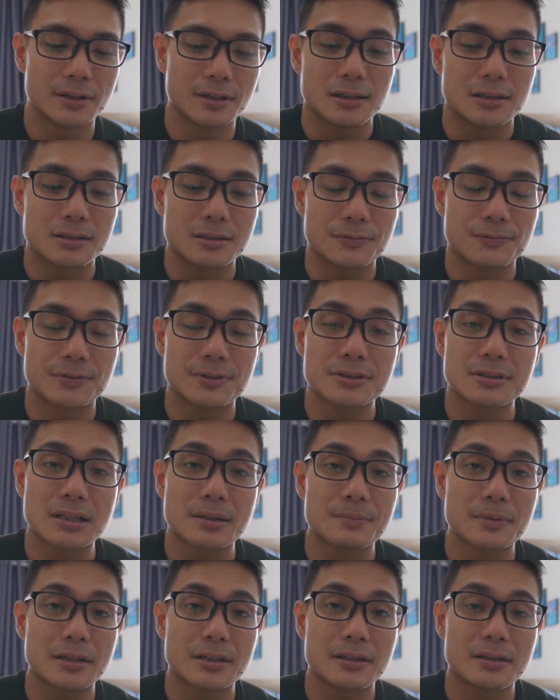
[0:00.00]
It's the first
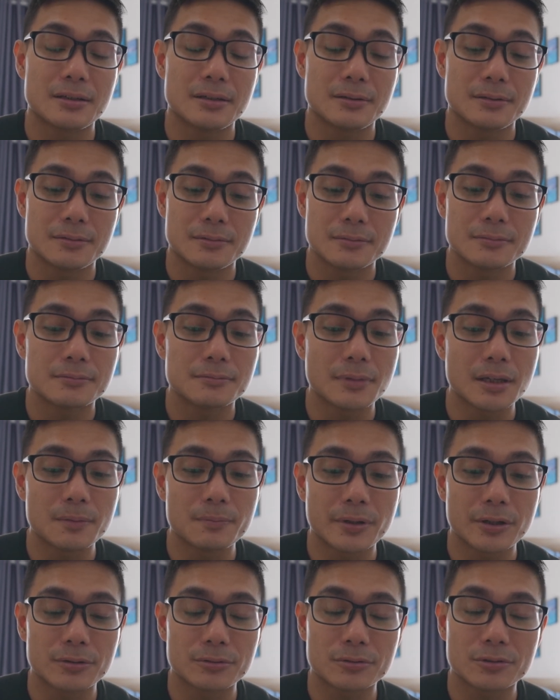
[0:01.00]
time I made
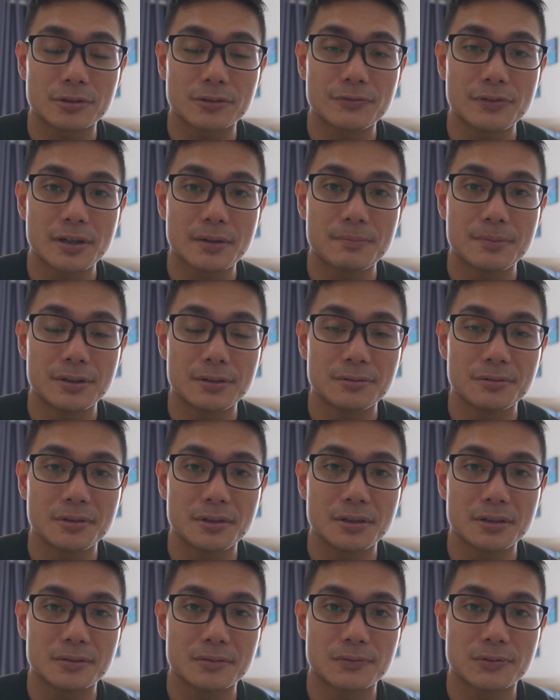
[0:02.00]
my own coffee. I've been doing
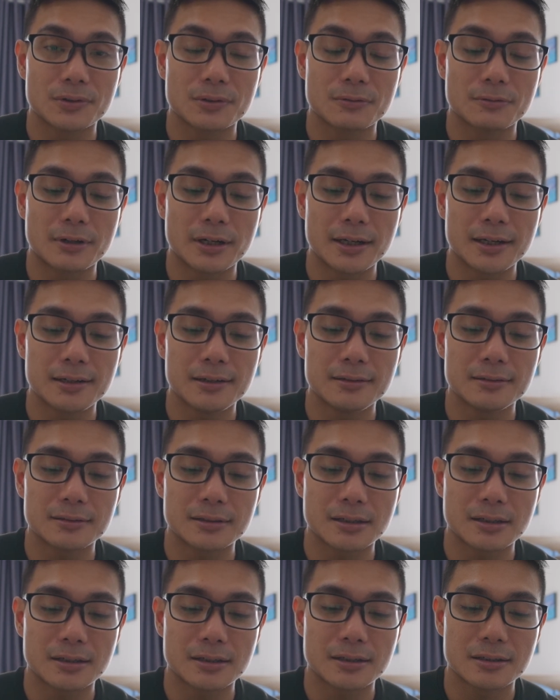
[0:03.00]
it for a while
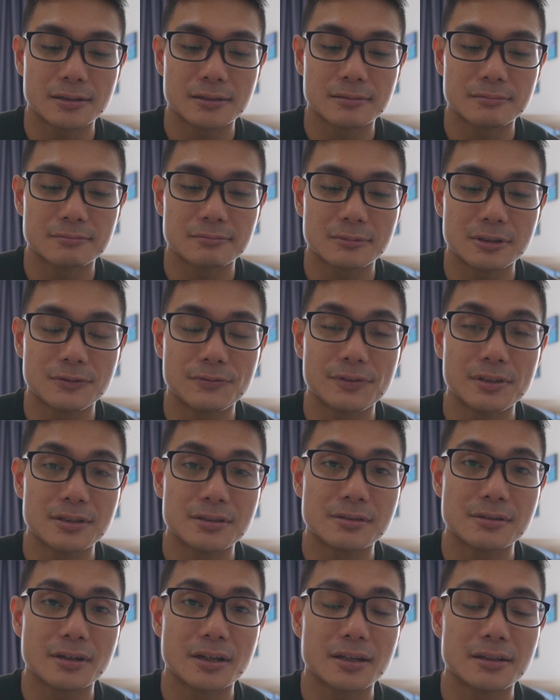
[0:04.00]
and it
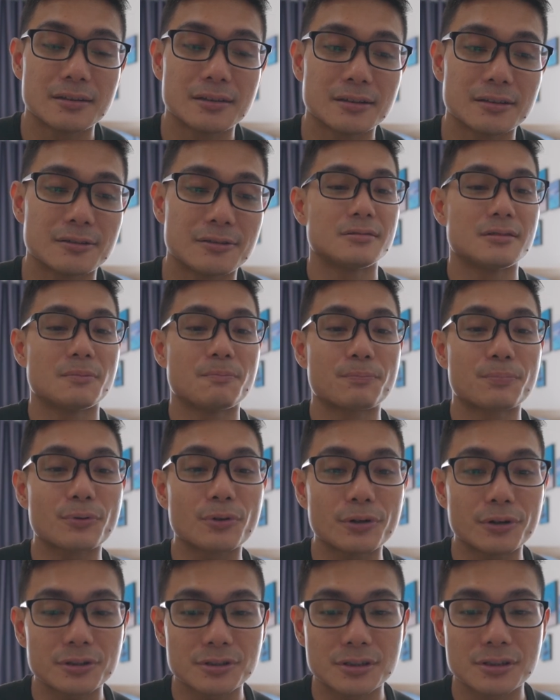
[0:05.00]
feels great that the
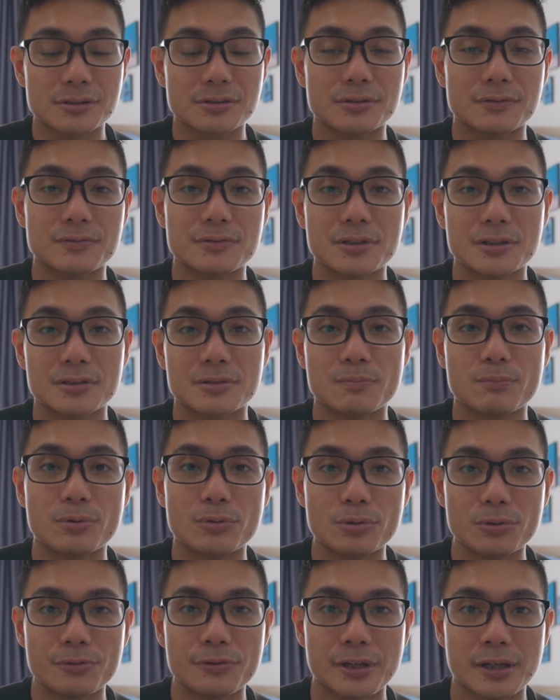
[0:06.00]
process of just
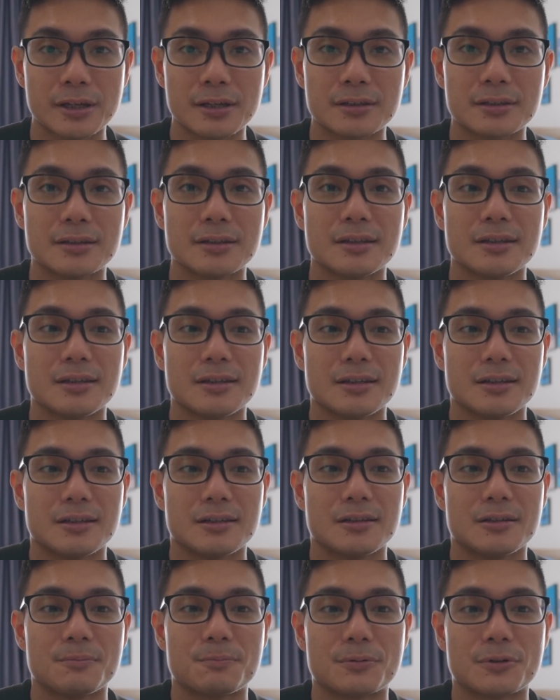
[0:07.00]
brewing it,
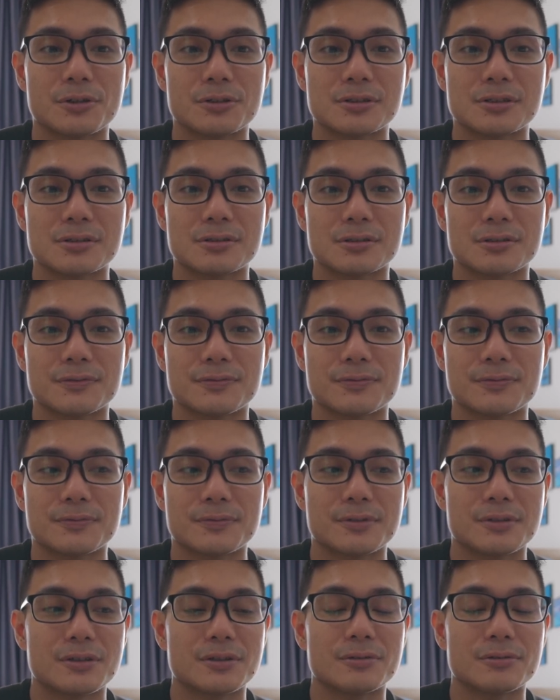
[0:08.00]
the process of
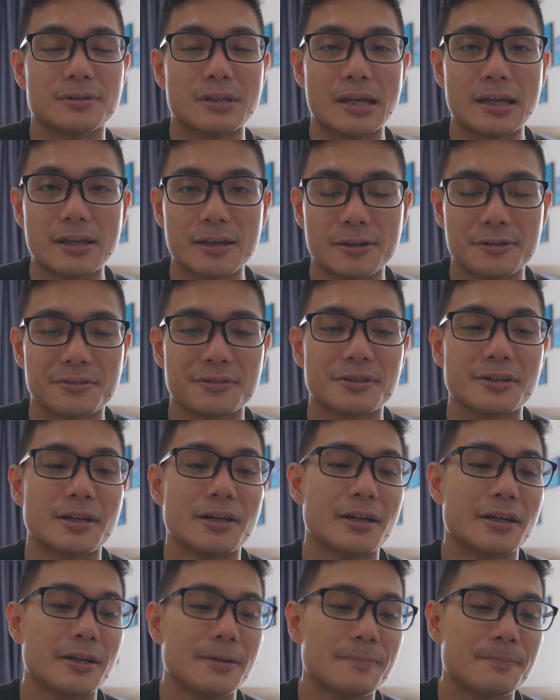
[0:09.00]
taking your
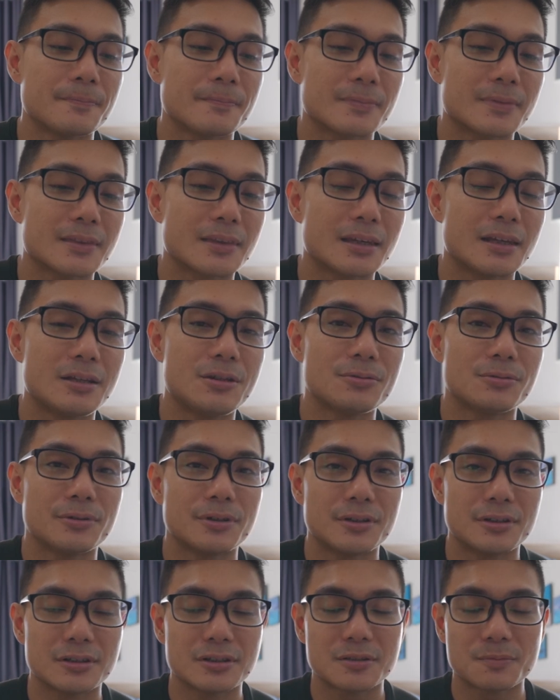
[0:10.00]
time,
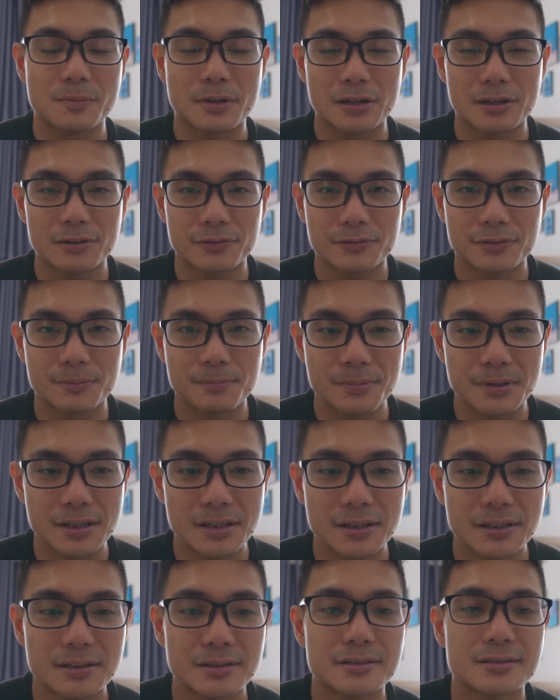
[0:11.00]
enjoying the smell of the
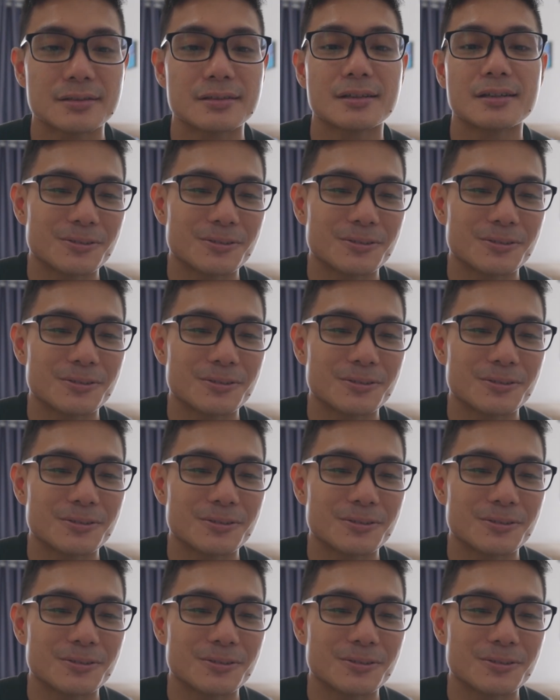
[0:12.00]
beans.